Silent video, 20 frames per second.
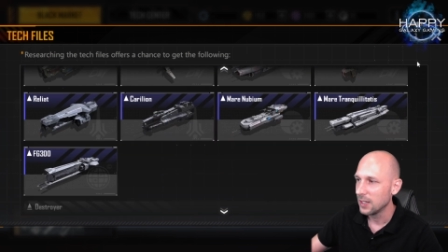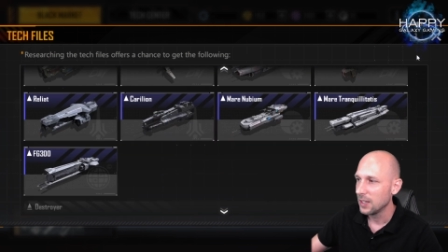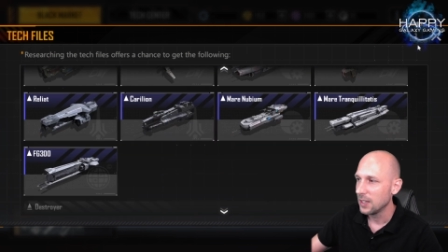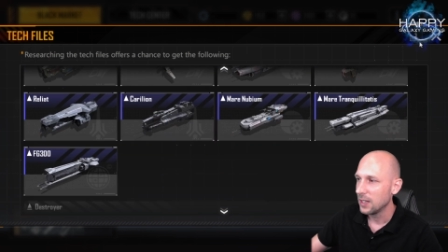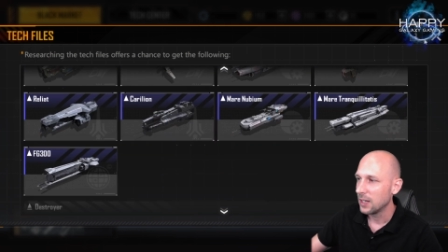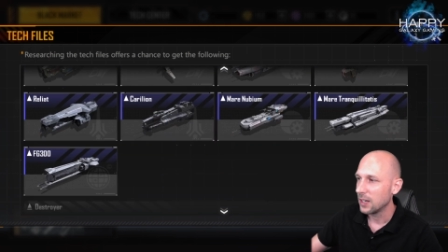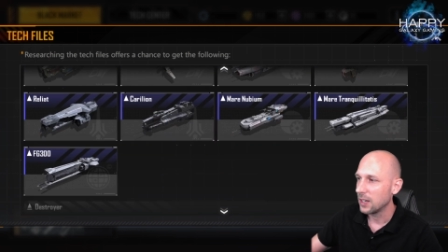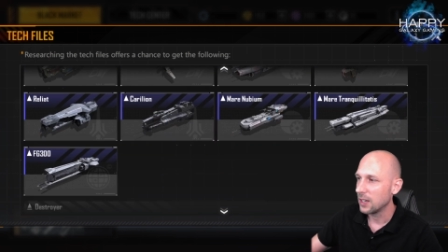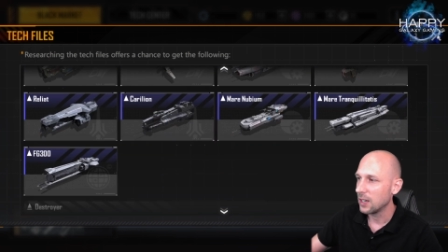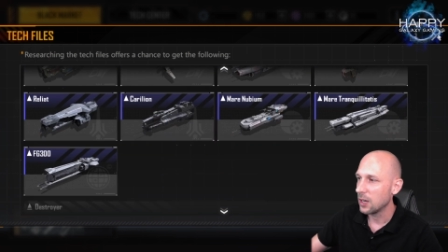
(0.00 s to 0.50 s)

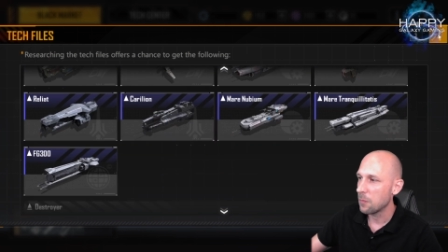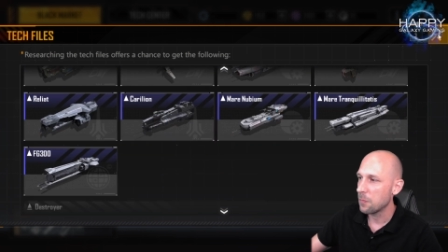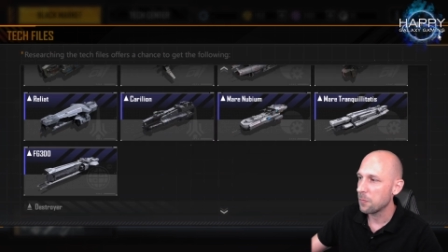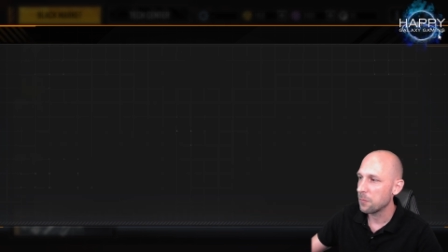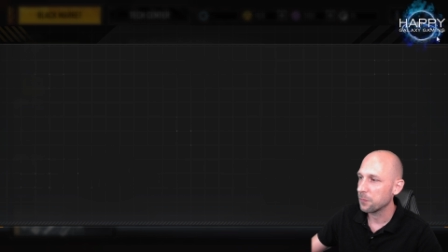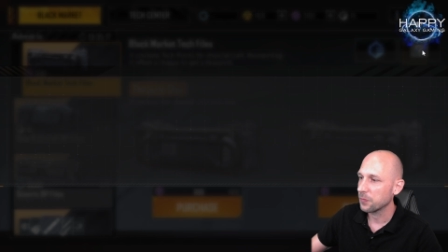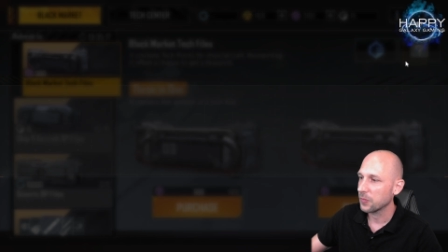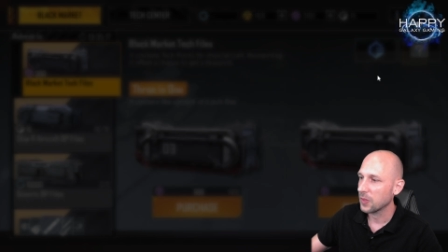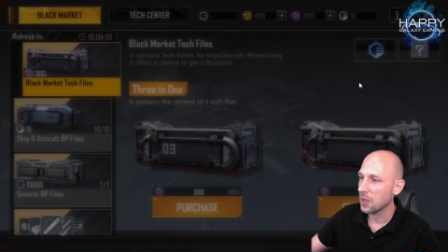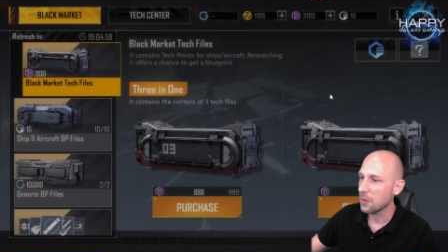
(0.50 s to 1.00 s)

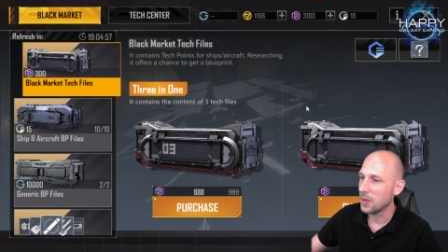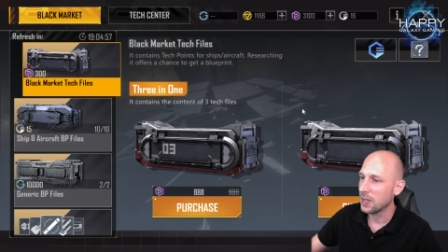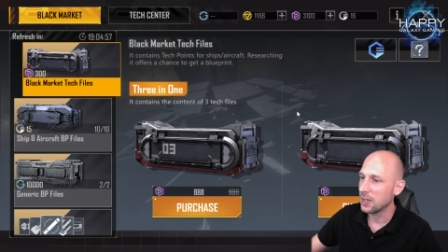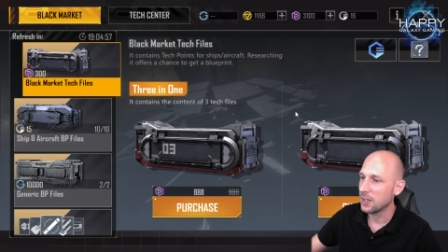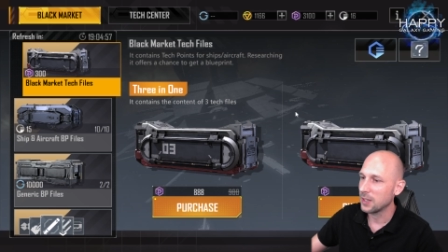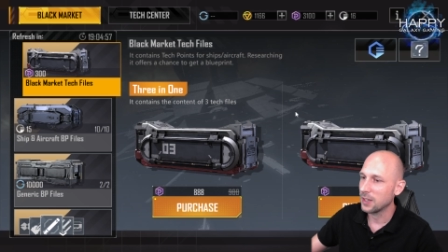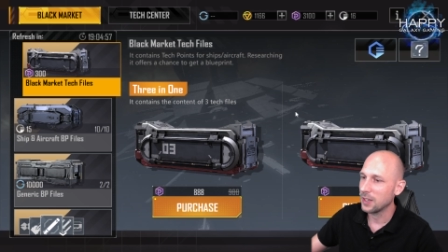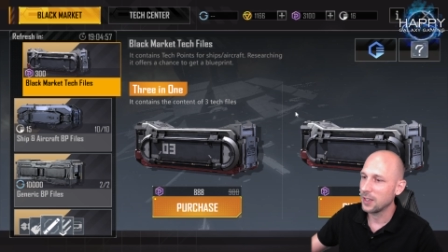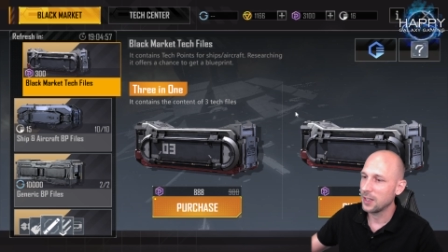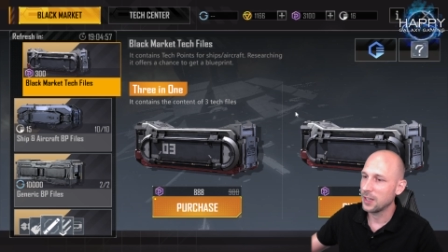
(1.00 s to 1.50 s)

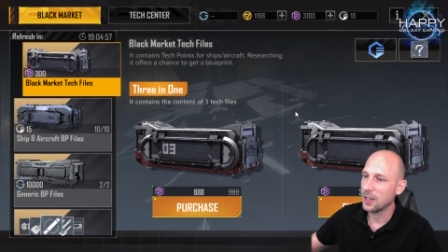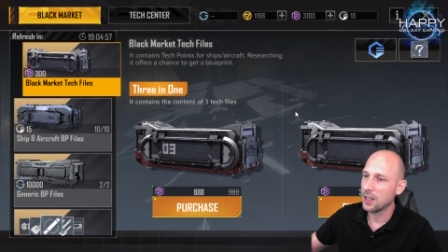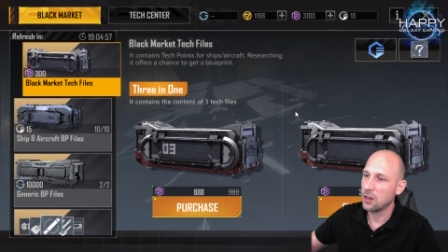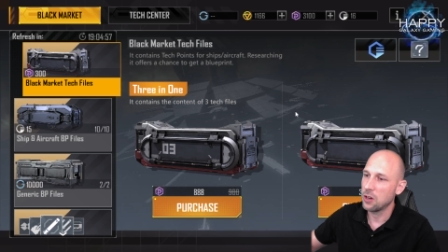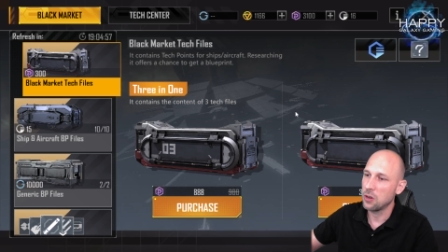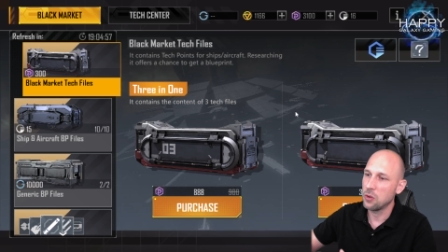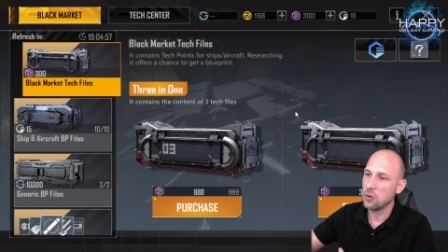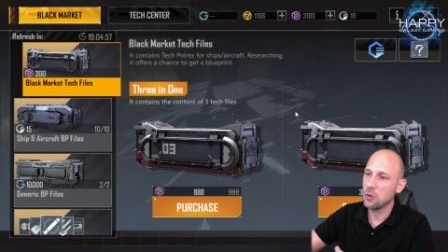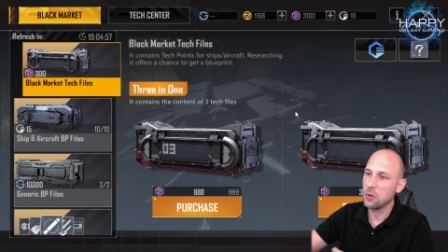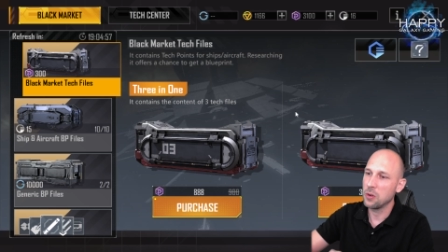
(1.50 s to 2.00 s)
But
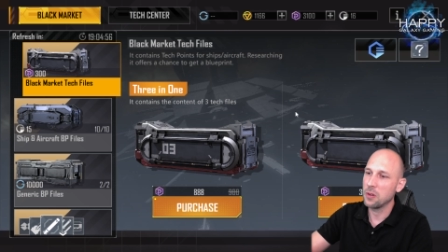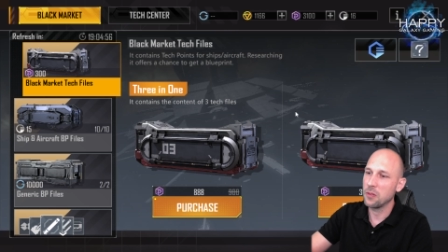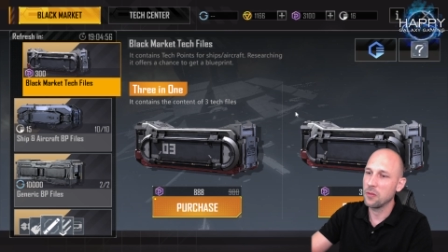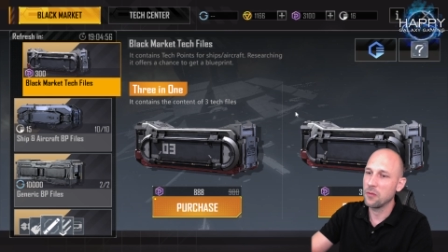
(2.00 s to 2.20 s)
now,